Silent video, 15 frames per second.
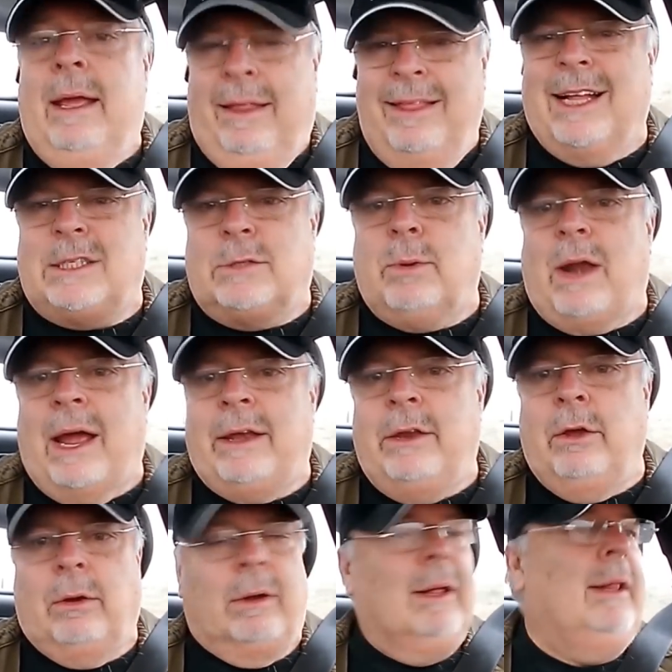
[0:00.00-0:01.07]
And that's what I
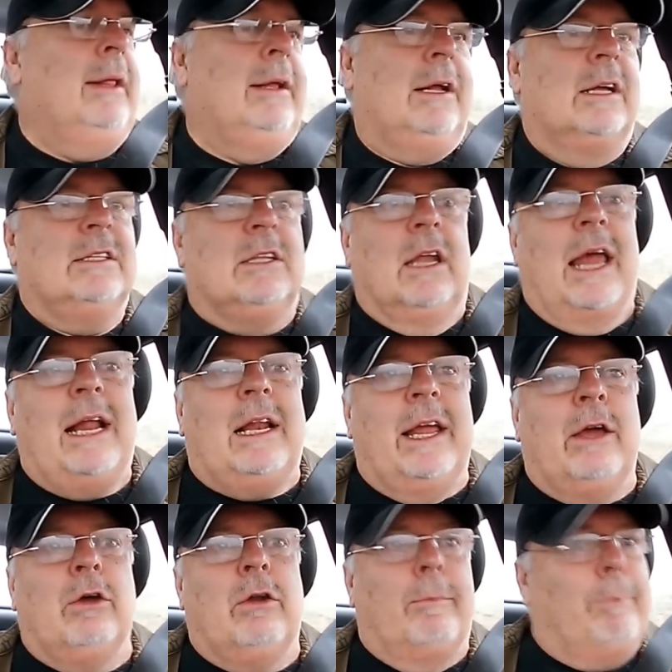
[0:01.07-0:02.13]
do, because the
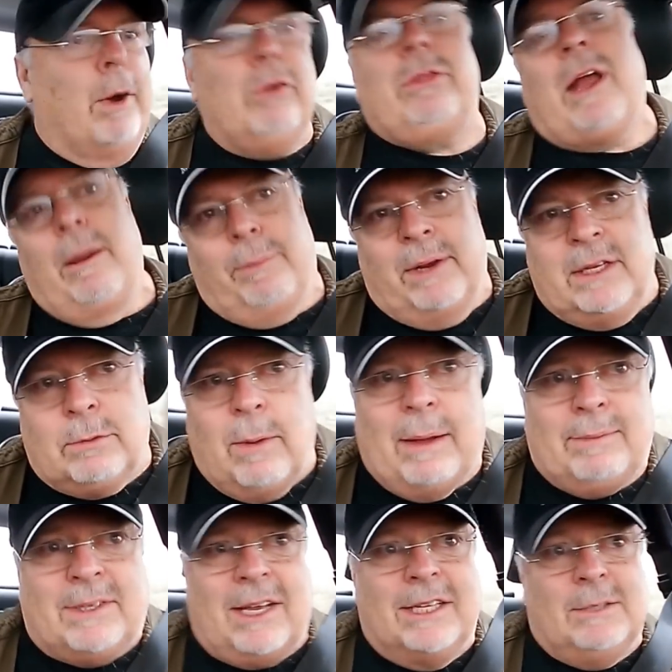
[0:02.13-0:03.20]
likelihood of both companies'
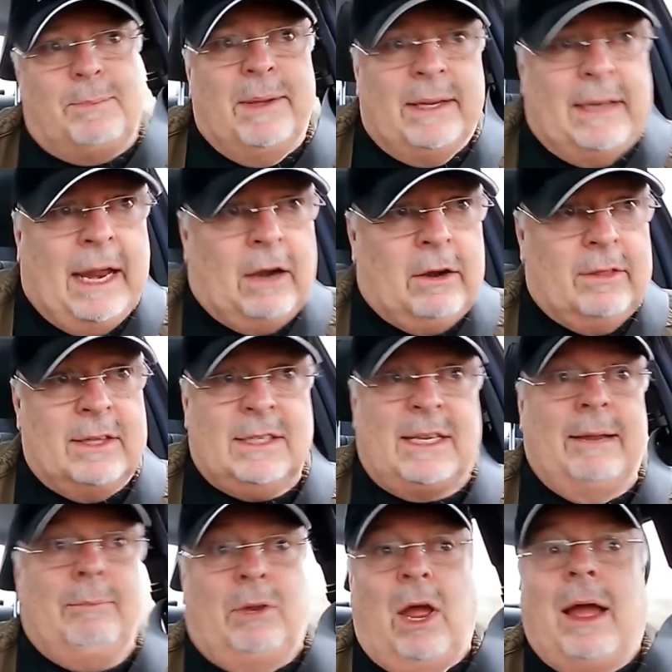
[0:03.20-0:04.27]
websites being down at the
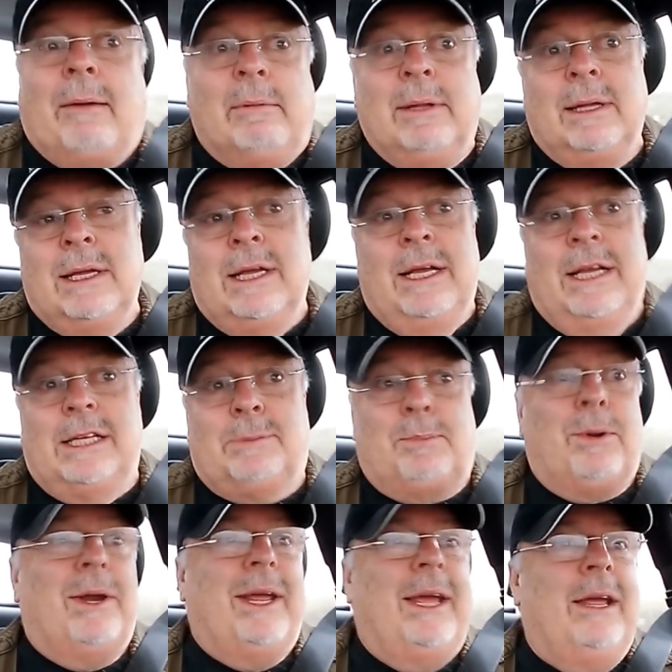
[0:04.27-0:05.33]
same time is
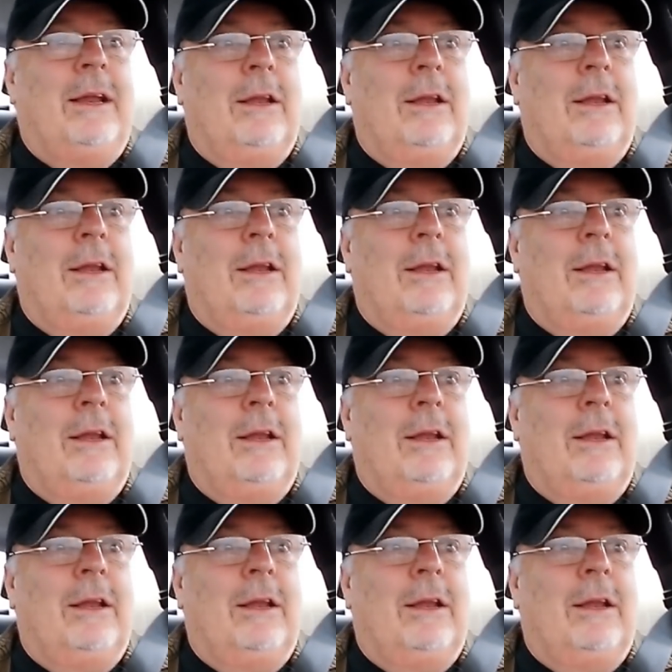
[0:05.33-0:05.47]
pretty